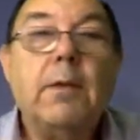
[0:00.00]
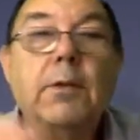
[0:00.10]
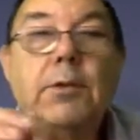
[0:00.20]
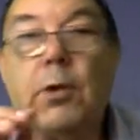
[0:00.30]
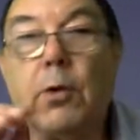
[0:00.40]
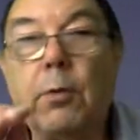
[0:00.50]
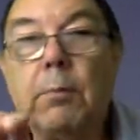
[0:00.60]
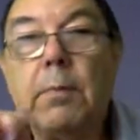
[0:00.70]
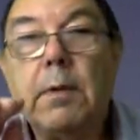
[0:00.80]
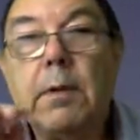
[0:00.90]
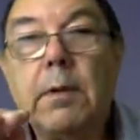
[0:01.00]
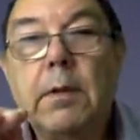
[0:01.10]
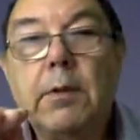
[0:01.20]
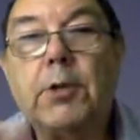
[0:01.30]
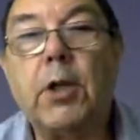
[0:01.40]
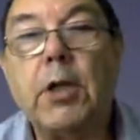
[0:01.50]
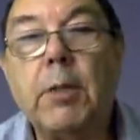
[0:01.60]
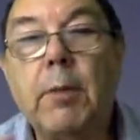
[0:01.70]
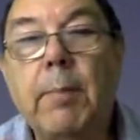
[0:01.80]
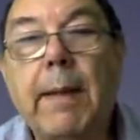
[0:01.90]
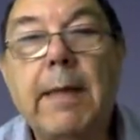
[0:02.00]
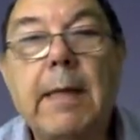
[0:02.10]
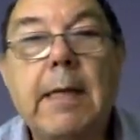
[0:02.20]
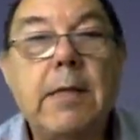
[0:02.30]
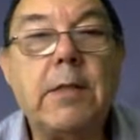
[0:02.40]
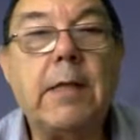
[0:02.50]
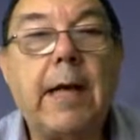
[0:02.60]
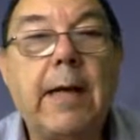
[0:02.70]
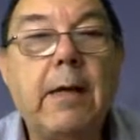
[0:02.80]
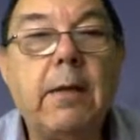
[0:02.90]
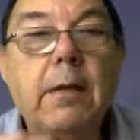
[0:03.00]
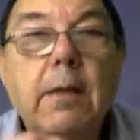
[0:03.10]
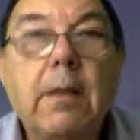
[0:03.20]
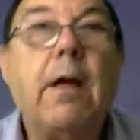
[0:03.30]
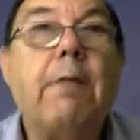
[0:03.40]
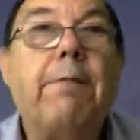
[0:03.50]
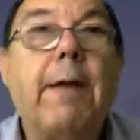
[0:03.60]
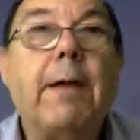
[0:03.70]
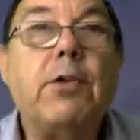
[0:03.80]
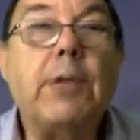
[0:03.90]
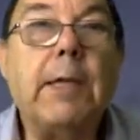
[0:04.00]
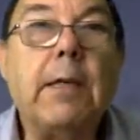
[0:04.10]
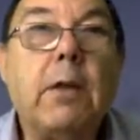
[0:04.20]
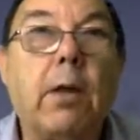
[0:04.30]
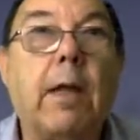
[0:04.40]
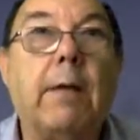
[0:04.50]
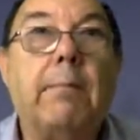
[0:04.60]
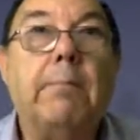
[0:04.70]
So soluble manganese and iron affect sheet colour.